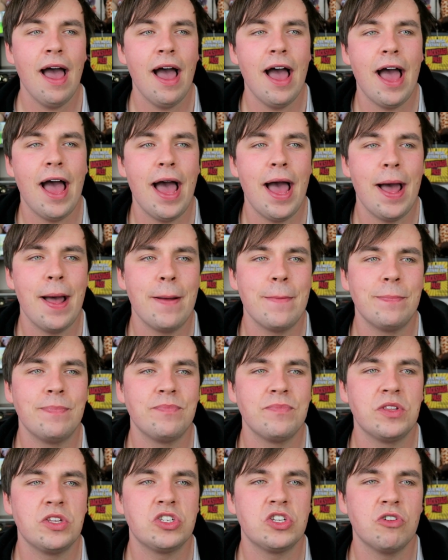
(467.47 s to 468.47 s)

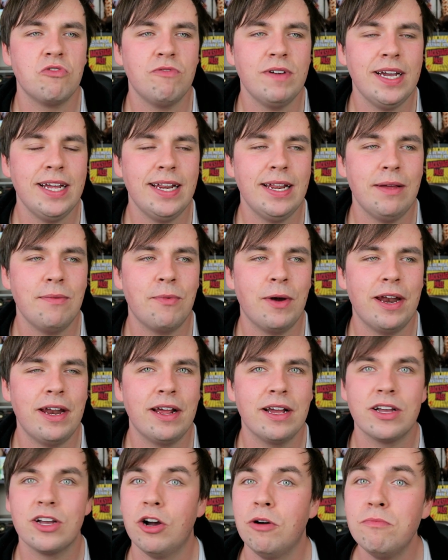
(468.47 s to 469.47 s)
Um, so really, when
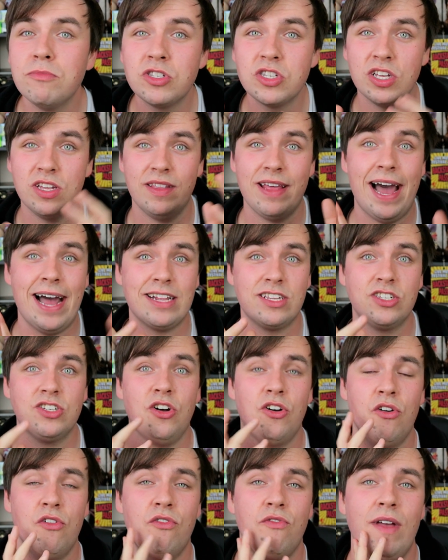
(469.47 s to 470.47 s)
it comes to that
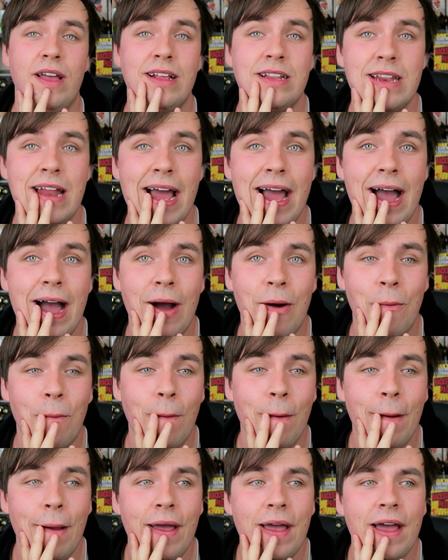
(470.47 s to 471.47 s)
sort of thing now,
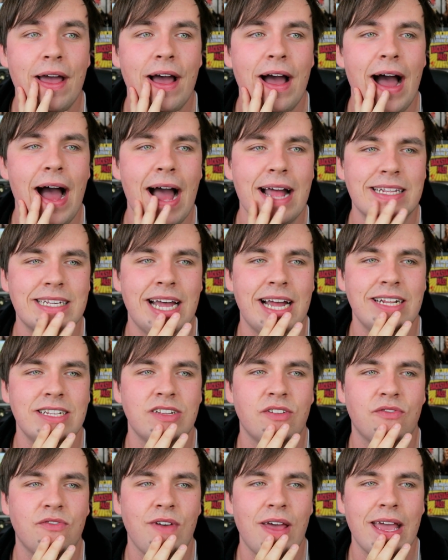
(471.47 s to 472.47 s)
I tend
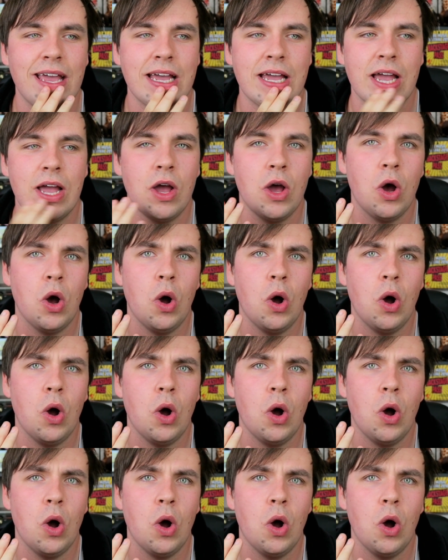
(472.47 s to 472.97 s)
to think,